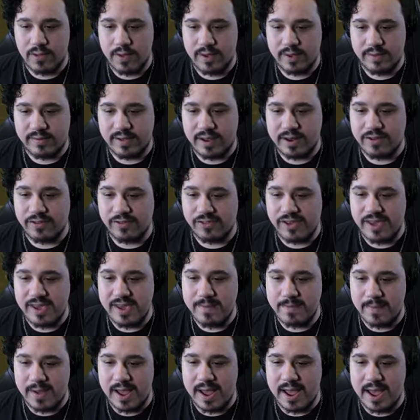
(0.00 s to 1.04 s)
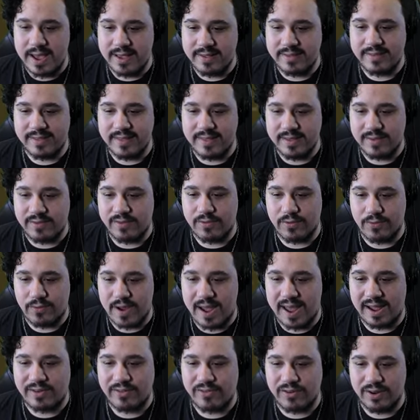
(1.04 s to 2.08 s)
long as I just keep my eyes in this
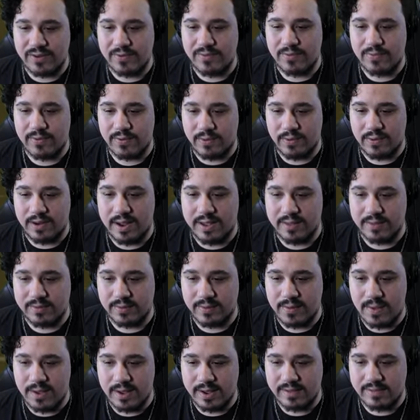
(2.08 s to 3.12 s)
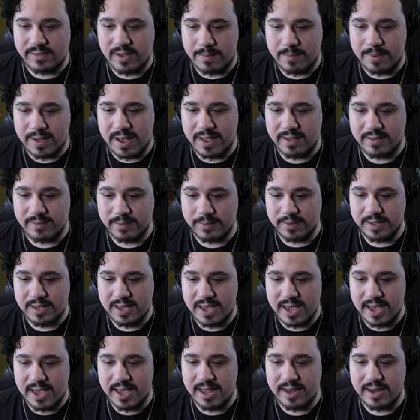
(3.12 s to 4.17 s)
direction for as long as I possibly
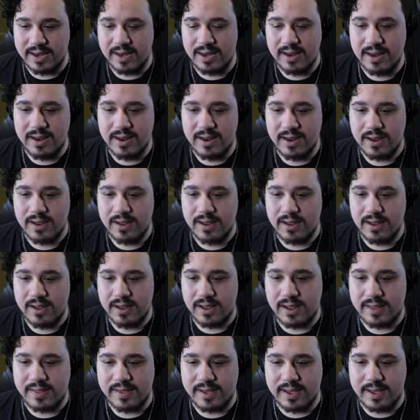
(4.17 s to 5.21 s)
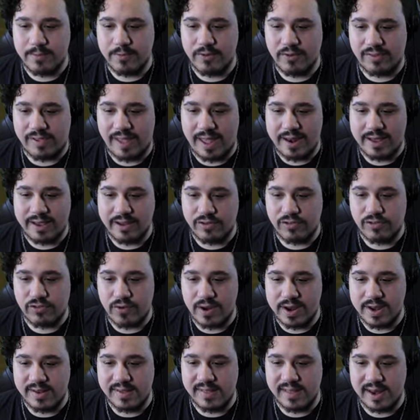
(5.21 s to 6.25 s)
can, I think I'm just heading
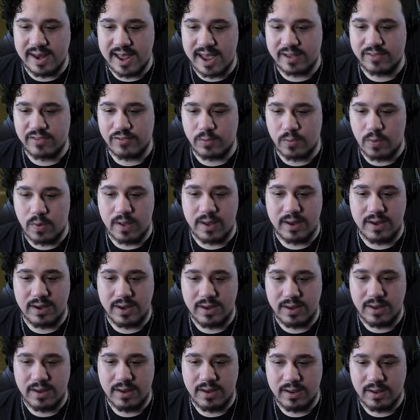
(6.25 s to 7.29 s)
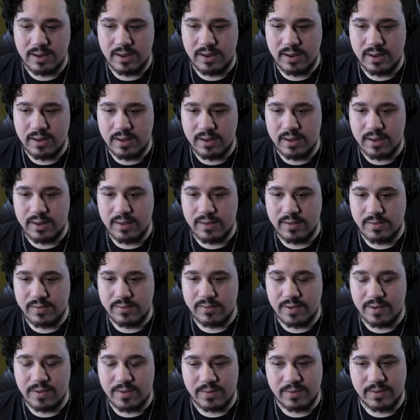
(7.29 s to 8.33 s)
straight to the next one.
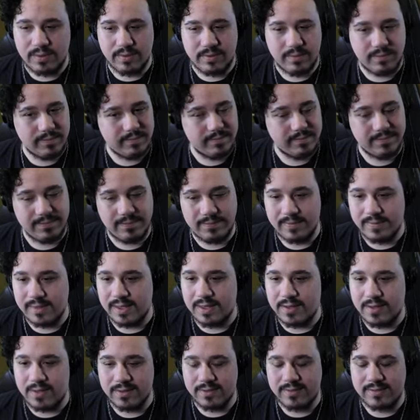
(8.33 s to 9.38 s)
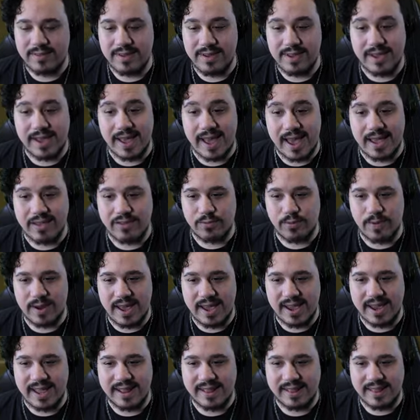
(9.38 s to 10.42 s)
So I'll see you guys when I
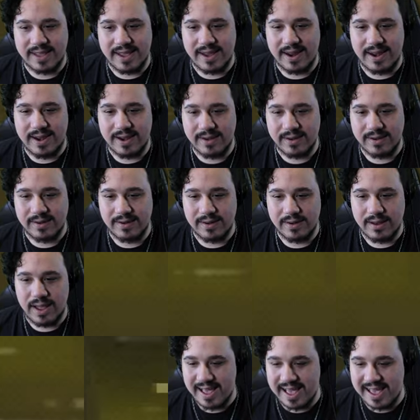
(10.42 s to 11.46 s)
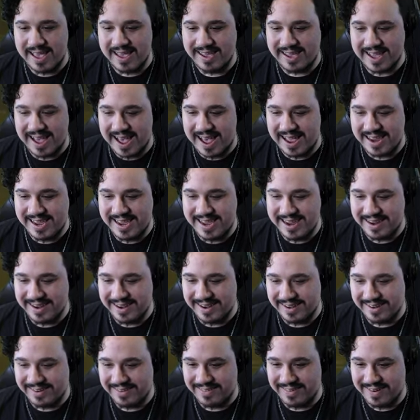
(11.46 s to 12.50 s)
get there. Ah, I got
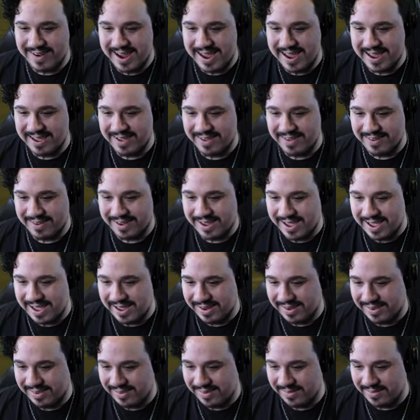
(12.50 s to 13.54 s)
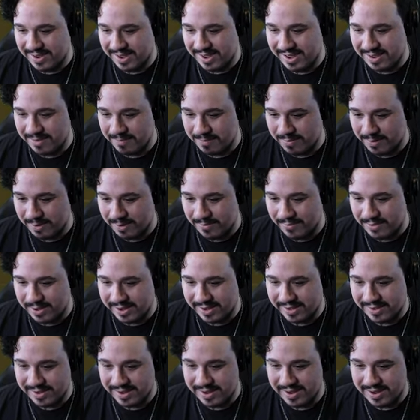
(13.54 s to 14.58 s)
here. Great. Okay, do it. Perfect.